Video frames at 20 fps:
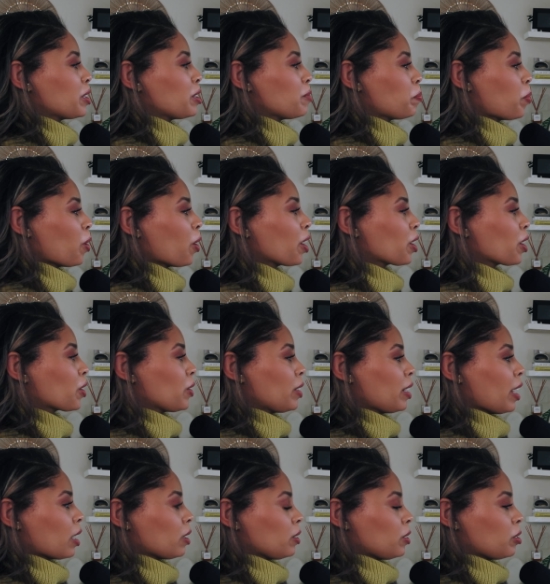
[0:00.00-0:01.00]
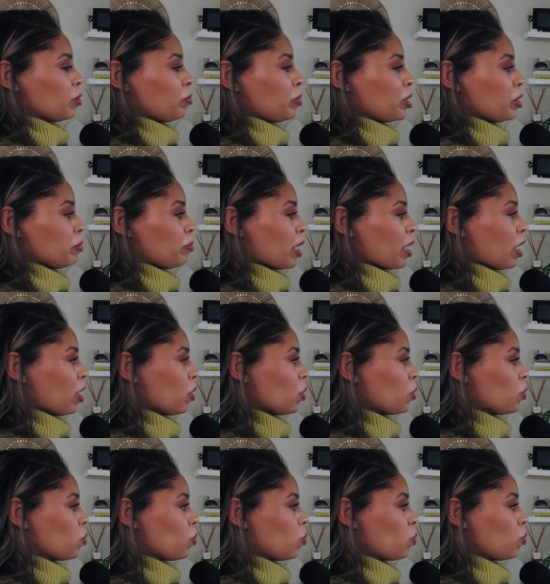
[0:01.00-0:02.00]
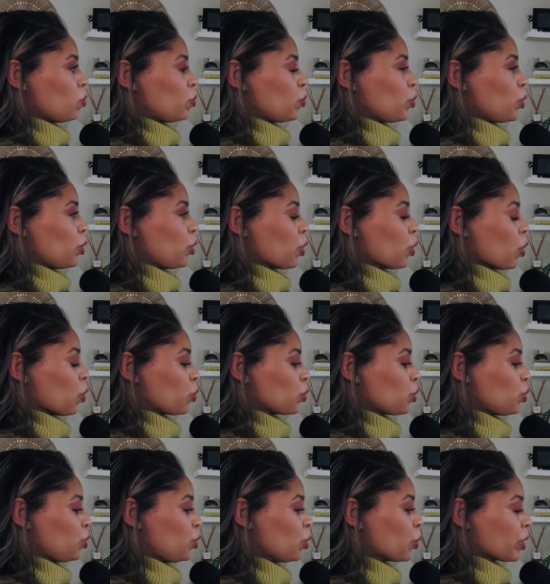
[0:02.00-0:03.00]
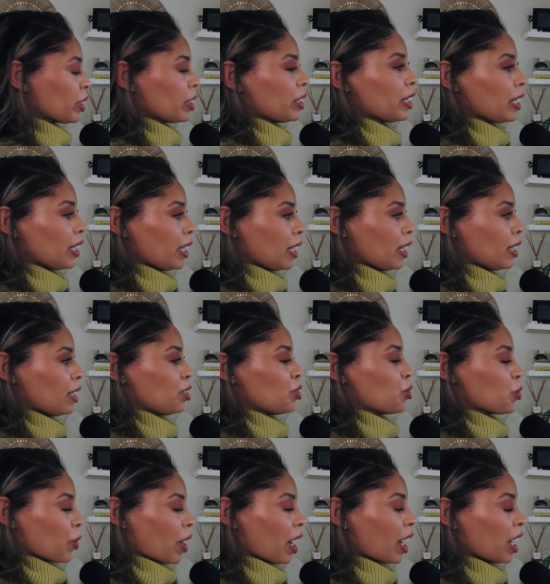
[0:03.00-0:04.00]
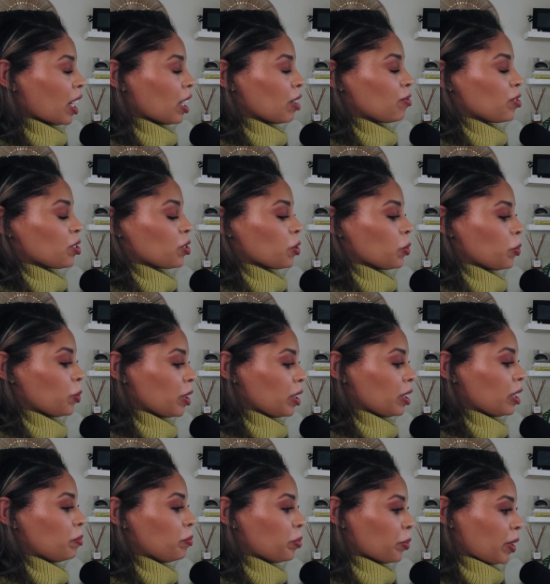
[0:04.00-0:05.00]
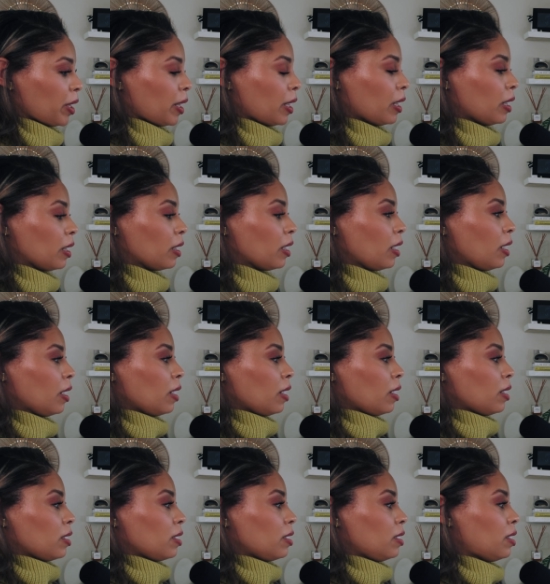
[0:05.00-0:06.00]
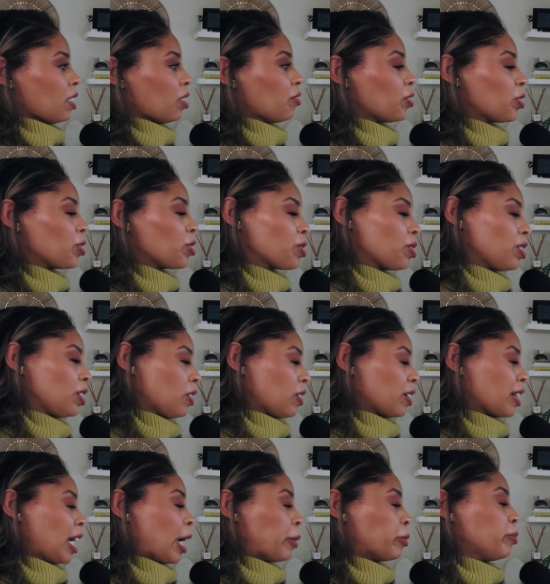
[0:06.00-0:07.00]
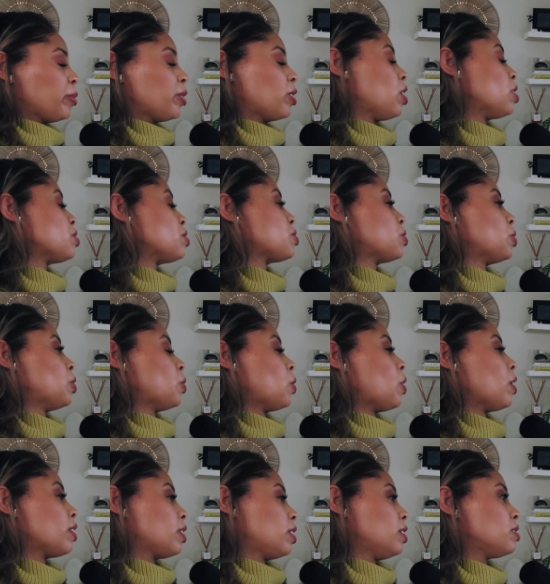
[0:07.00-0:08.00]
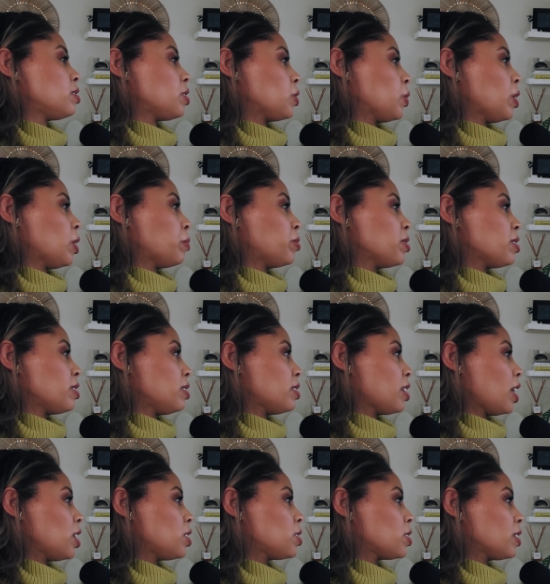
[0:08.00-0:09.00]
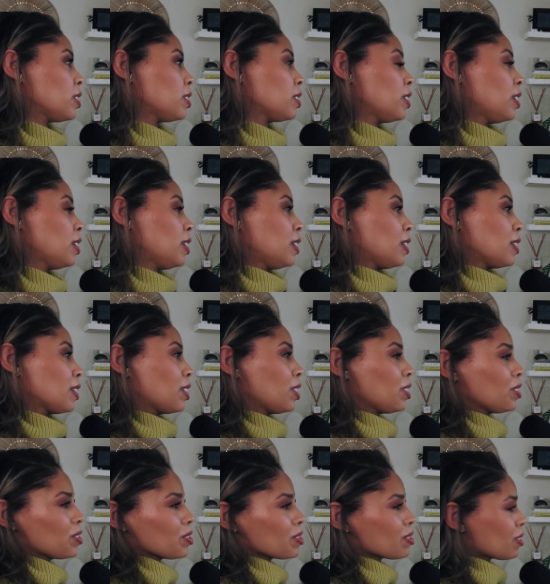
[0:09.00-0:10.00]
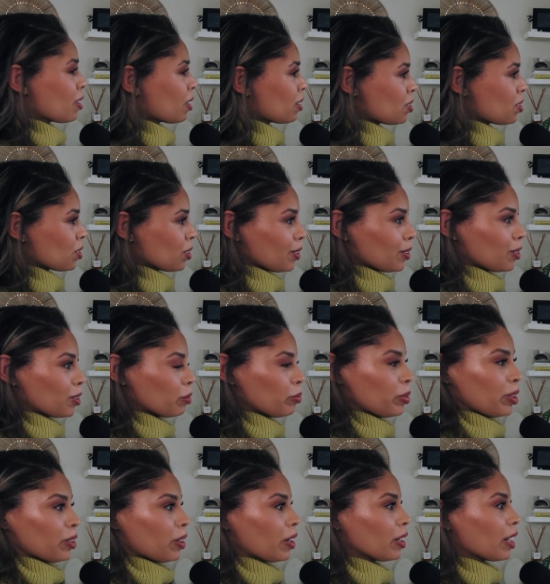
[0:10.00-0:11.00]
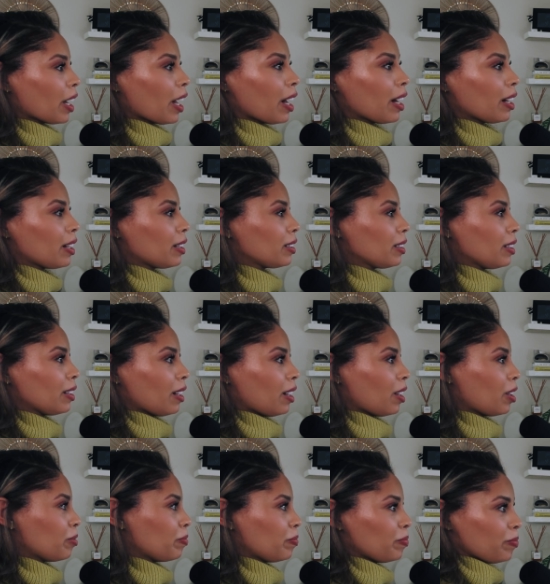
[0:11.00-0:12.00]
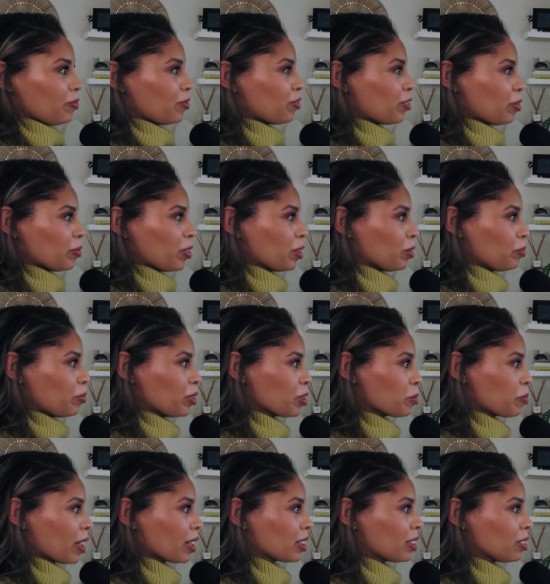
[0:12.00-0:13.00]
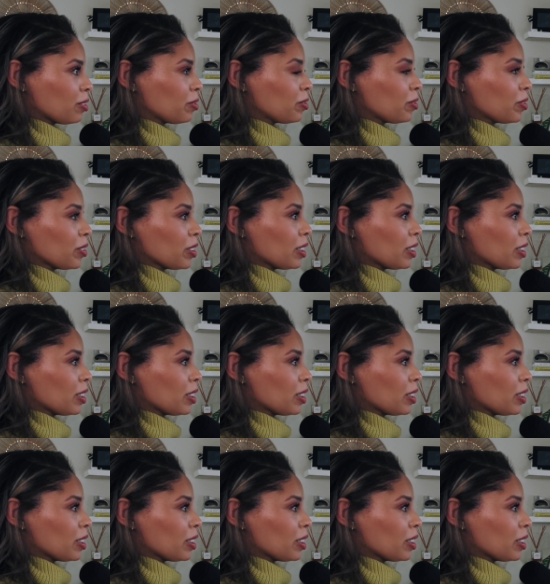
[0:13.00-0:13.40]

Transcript: to park on that a little bit about, your need and drive to really bring diversity on camera, but also authentic representation. Can you just touch a little bit on that from your perspective?